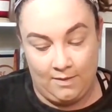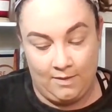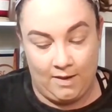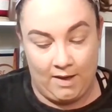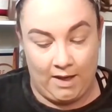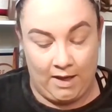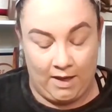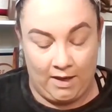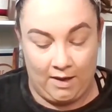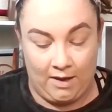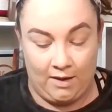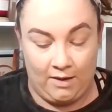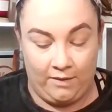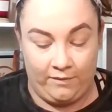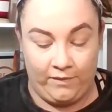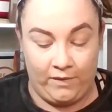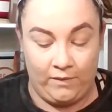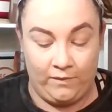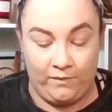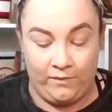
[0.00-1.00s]
And if
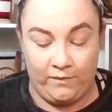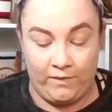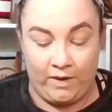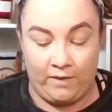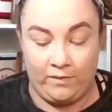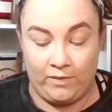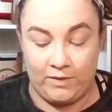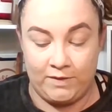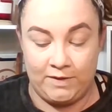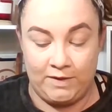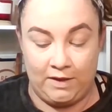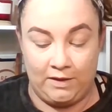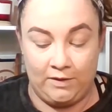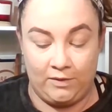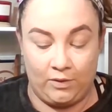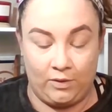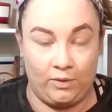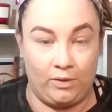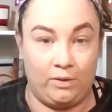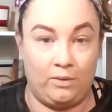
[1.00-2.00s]
you've never seen
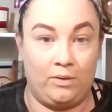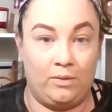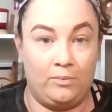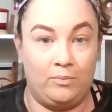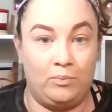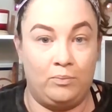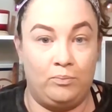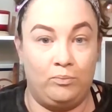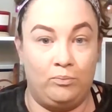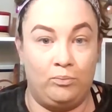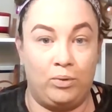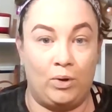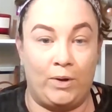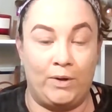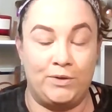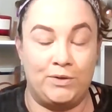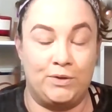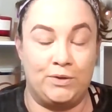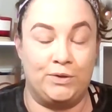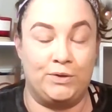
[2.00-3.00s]
her
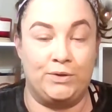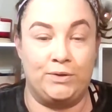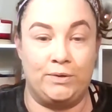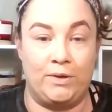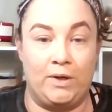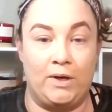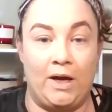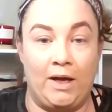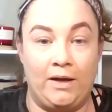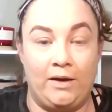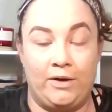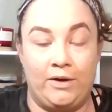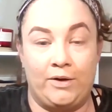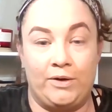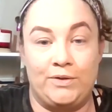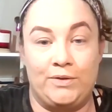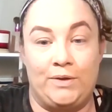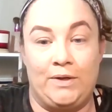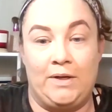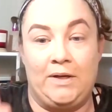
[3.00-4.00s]
bronzers or
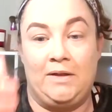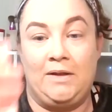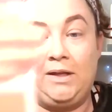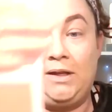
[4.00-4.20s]
highlighters or anything